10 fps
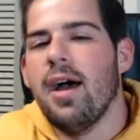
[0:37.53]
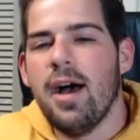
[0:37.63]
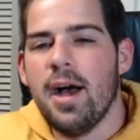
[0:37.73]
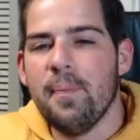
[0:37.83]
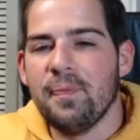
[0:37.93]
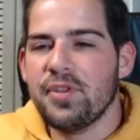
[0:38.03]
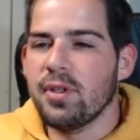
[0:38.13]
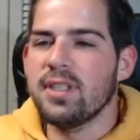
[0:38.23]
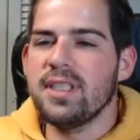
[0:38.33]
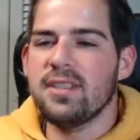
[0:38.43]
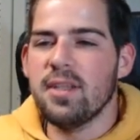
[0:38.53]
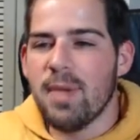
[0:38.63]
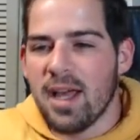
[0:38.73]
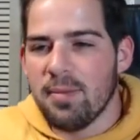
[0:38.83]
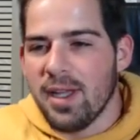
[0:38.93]
So let's get to the
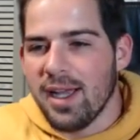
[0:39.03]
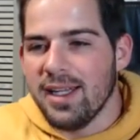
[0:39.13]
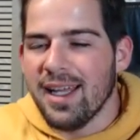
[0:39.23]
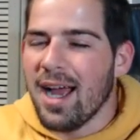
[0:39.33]
math behind it.